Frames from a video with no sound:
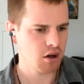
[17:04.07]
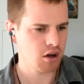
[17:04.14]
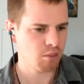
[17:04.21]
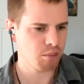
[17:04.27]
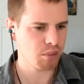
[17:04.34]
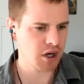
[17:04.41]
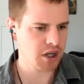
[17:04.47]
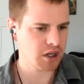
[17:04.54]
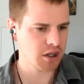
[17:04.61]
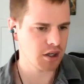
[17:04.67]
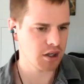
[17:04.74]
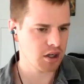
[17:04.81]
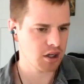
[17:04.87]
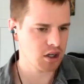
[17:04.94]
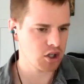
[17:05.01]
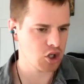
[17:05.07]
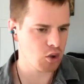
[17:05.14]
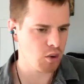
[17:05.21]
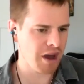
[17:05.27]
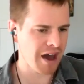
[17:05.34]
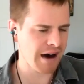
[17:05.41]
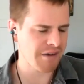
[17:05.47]
but you
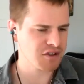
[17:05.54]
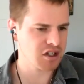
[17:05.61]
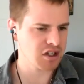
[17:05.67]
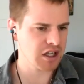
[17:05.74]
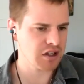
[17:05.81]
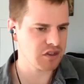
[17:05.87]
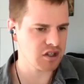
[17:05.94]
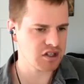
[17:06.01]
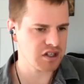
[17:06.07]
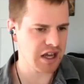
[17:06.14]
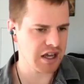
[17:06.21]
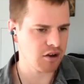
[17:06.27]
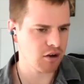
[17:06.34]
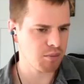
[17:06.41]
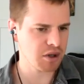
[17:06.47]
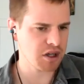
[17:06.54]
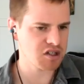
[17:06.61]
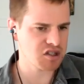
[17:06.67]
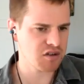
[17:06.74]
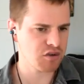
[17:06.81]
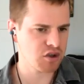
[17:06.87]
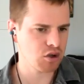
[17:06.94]
have to get the data,
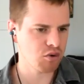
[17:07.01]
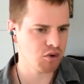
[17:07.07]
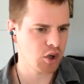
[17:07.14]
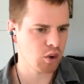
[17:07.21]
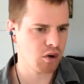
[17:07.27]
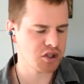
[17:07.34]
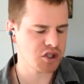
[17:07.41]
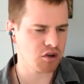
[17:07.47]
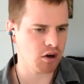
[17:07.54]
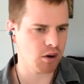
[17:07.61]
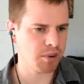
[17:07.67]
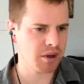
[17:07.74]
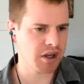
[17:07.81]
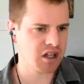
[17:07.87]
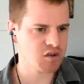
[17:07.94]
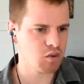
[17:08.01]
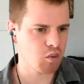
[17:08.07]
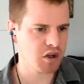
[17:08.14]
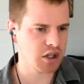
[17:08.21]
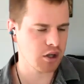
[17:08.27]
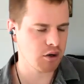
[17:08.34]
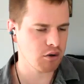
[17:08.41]
because if you don't know what you're up against, we
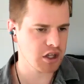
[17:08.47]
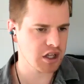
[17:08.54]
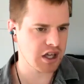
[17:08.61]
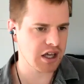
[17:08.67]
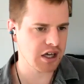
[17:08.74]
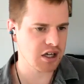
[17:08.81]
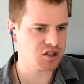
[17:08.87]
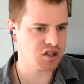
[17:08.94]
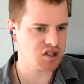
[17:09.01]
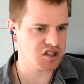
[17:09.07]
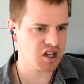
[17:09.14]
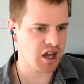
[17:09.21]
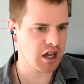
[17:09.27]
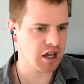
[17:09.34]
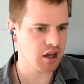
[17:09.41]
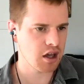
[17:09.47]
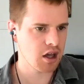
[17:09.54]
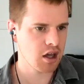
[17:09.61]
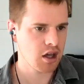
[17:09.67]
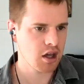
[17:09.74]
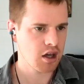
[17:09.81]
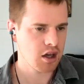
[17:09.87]
literally can't just say,
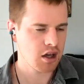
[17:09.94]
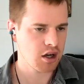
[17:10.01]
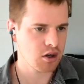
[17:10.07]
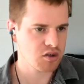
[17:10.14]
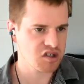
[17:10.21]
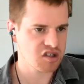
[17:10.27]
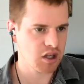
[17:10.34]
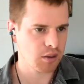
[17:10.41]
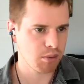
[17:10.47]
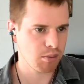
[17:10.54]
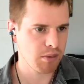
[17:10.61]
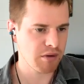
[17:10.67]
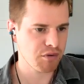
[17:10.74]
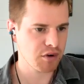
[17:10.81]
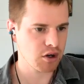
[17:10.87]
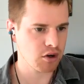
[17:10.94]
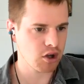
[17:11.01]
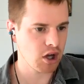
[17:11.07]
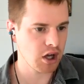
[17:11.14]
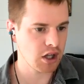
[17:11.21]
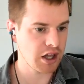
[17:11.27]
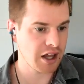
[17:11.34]
here's a supplement for your
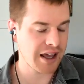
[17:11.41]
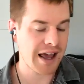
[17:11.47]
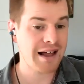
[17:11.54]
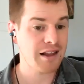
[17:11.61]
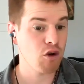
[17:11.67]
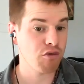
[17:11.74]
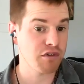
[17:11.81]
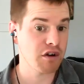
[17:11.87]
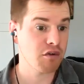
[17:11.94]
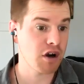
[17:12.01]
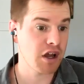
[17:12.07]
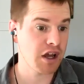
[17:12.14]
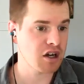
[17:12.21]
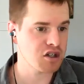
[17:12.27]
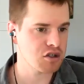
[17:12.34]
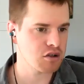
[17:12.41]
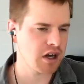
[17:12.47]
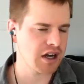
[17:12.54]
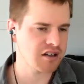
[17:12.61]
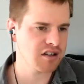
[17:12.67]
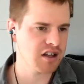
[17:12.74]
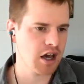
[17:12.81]
gut, like aloe vera
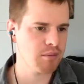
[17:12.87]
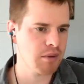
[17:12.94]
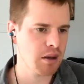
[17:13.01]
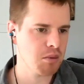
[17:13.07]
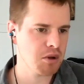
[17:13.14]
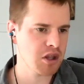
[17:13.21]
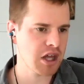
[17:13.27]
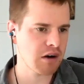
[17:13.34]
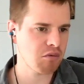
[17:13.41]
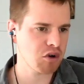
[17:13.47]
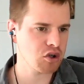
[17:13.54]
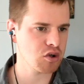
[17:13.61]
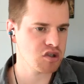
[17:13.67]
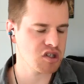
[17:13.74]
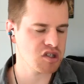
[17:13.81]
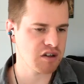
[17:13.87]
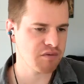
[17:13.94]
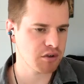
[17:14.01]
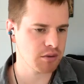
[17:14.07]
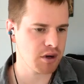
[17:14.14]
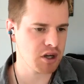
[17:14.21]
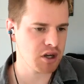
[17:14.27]
extract. Yeah, maybe that reduces
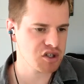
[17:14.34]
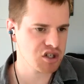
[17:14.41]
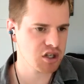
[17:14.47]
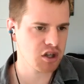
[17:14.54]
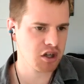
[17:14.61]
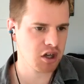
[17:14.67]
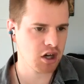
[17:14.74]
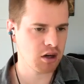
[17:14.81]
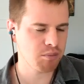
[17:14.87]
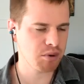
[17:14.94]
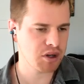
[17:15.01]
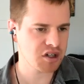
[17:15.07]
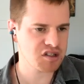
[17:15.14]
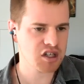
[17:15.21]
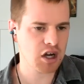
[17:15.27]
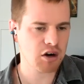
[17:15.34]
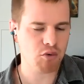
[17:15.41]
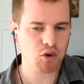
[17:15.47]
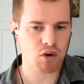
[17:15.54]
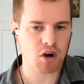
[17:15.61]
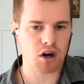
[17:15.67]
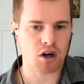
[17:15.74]
inflammation in the gut, but it's not
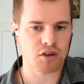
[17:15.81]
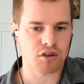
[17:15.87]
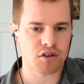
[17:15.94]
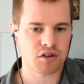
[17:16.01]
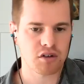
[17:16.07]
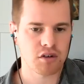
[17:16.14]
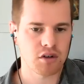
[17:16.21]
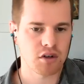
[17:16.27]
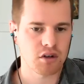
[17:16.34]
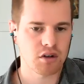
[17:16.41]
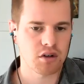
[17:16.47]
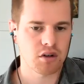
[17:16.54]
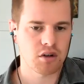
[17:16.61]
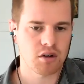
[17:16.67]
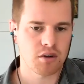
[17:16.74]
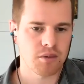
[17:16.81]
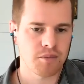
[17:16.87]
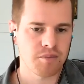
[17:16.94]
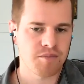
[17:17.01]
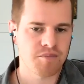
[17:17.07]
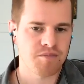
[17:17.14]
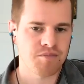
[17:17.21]
root cause.
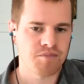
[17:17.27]
one